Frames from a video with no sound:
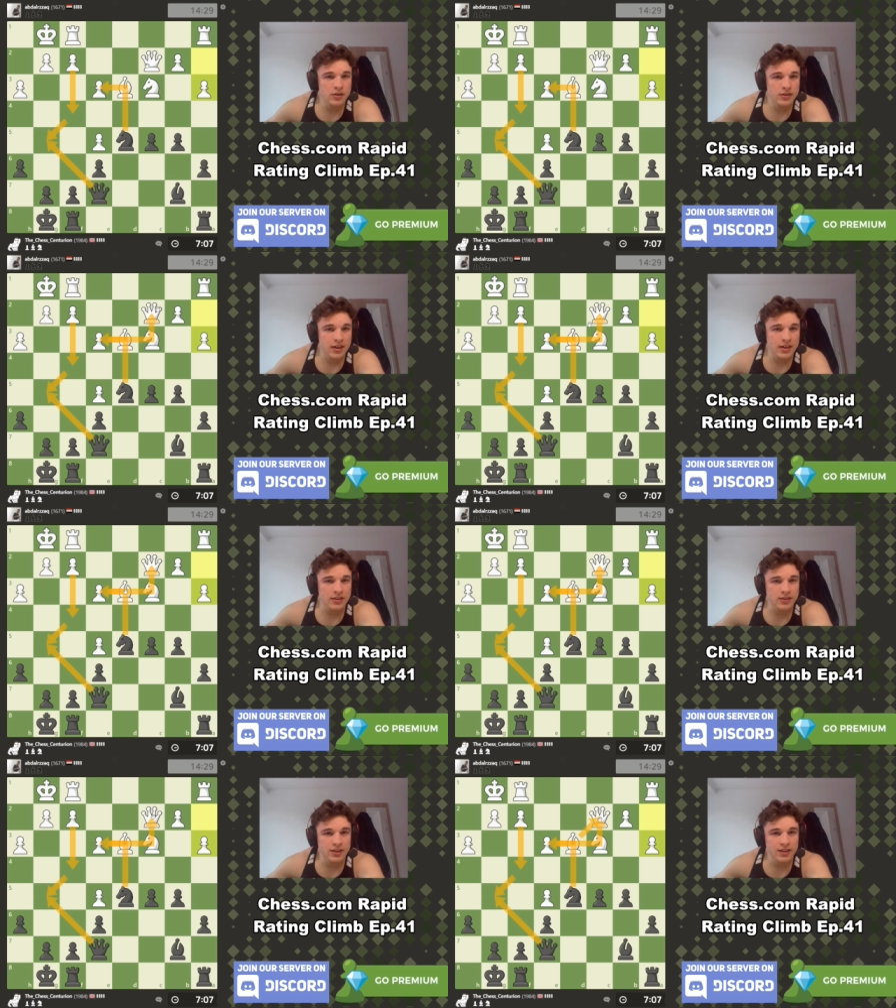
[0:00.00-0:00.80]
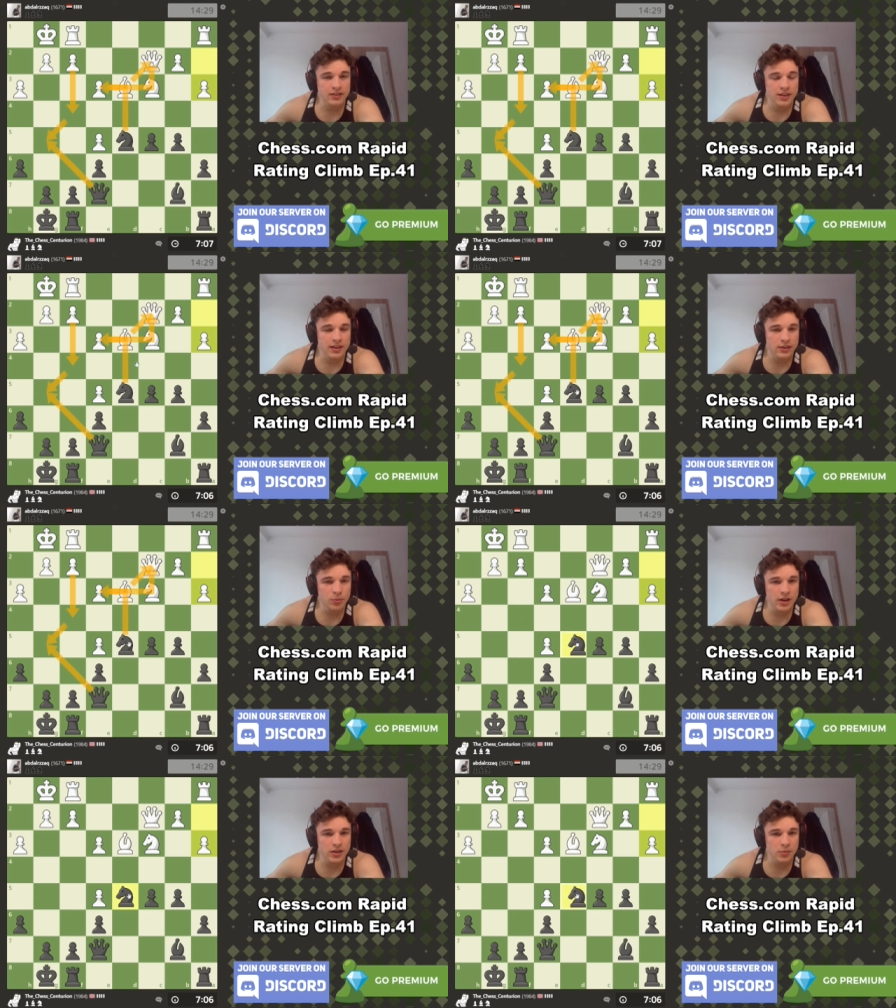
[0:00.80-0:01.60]
takes, takes, takes,
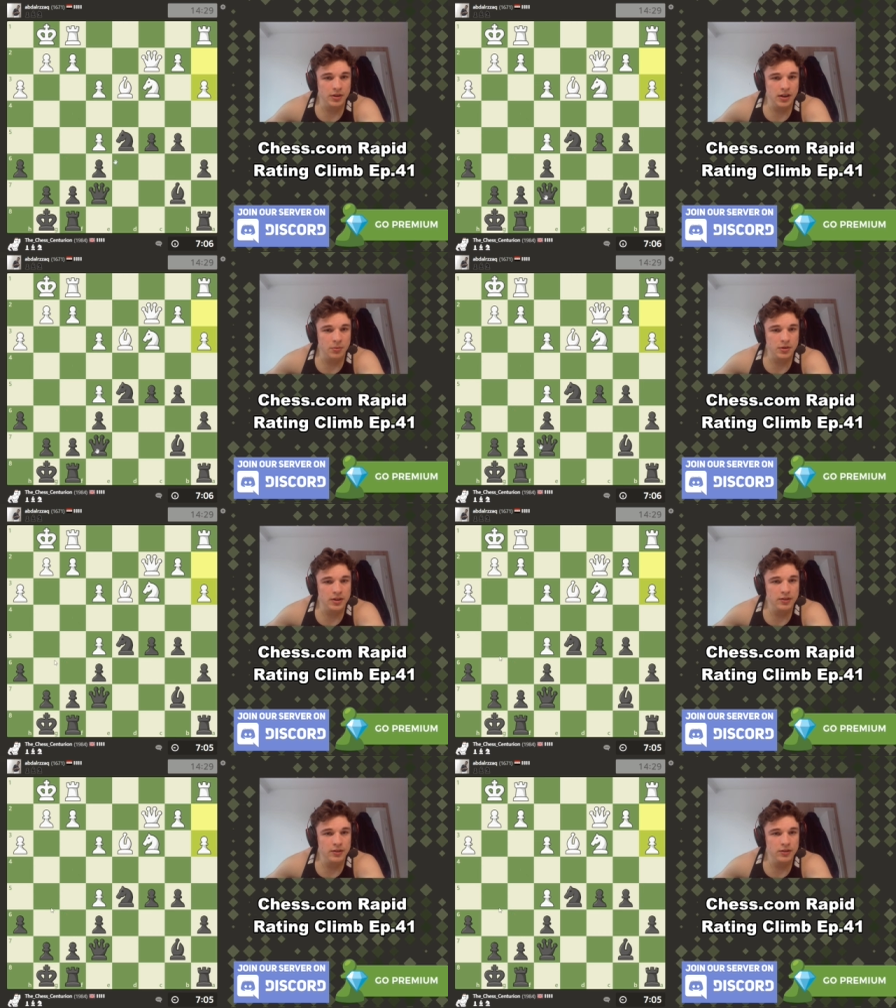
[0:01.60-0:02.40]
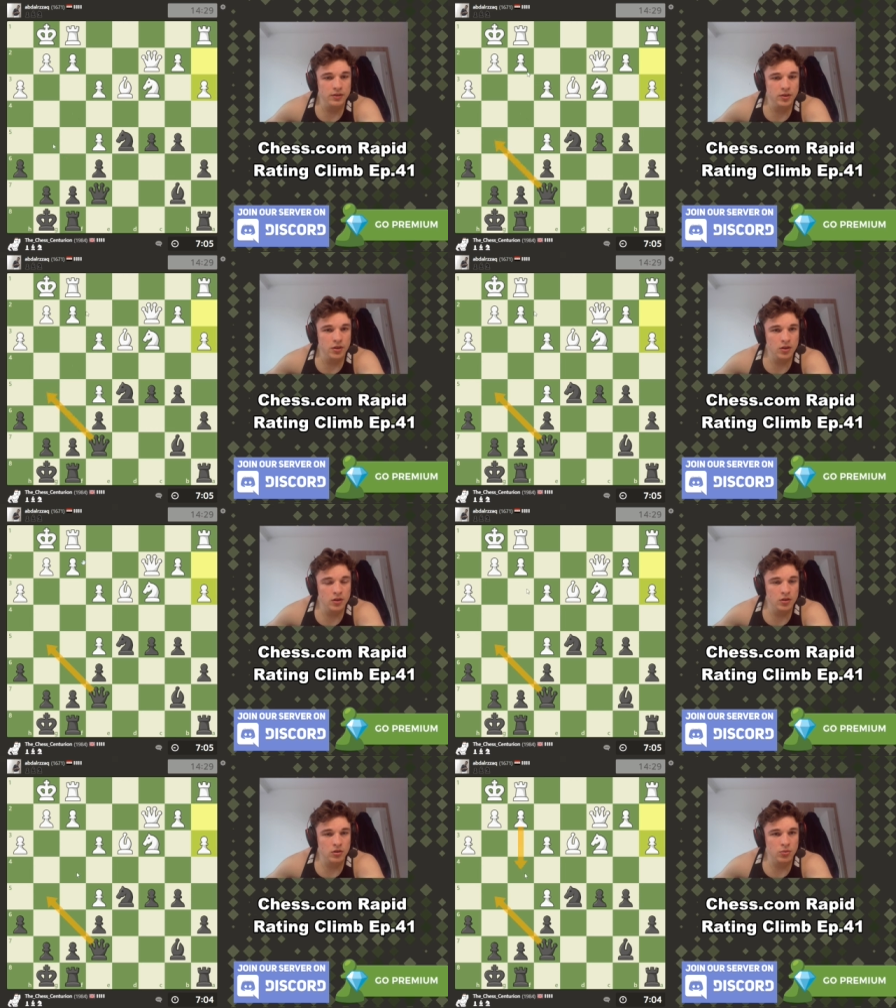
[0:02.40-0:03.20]
we end up down a piece.
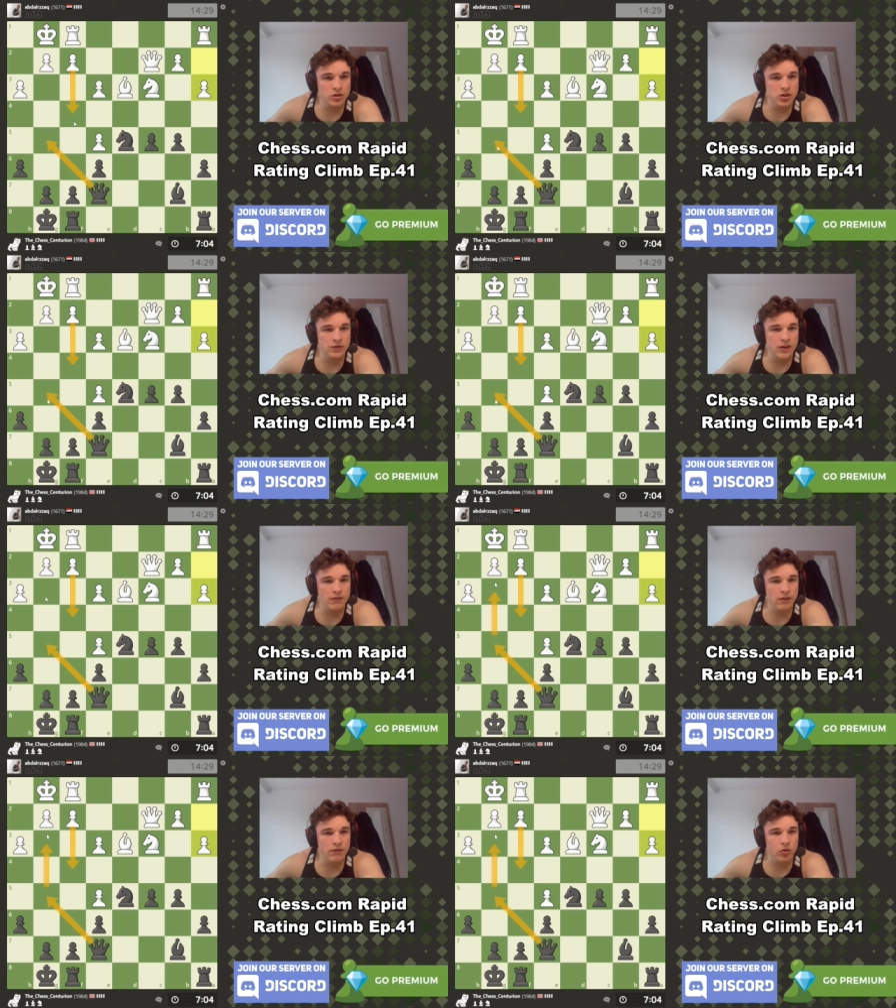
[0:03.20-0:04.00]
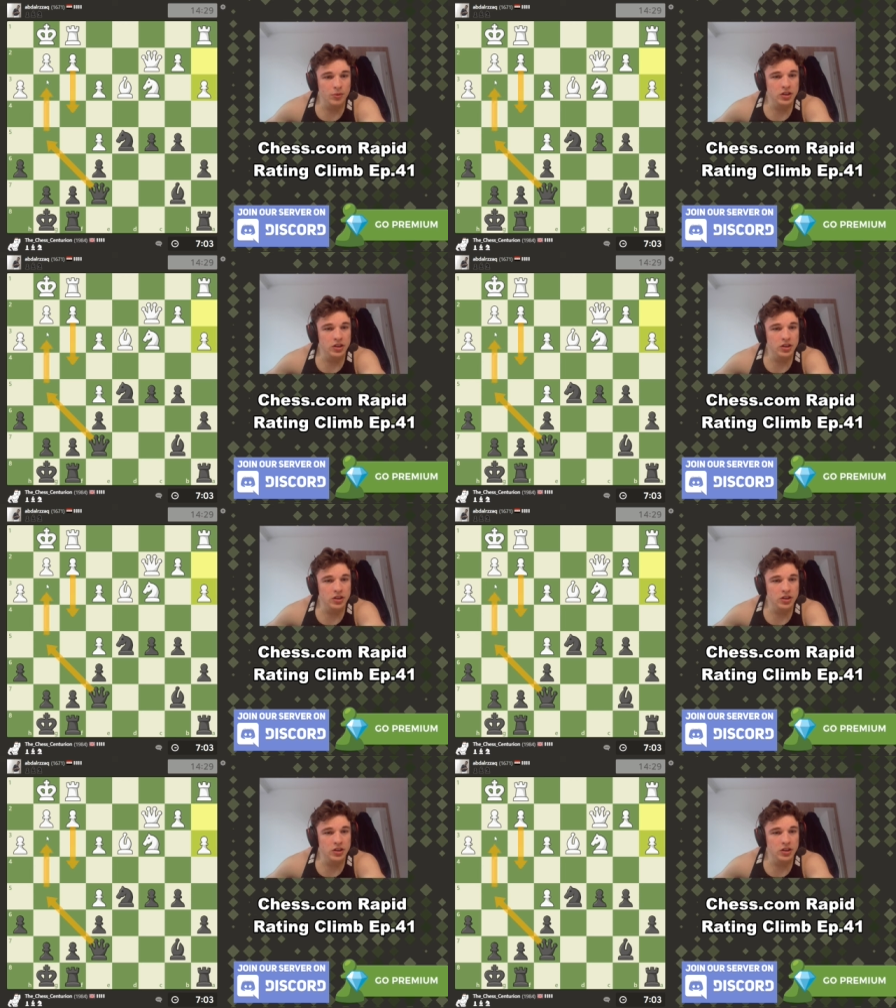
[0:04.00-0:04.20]
Queen g five, f four.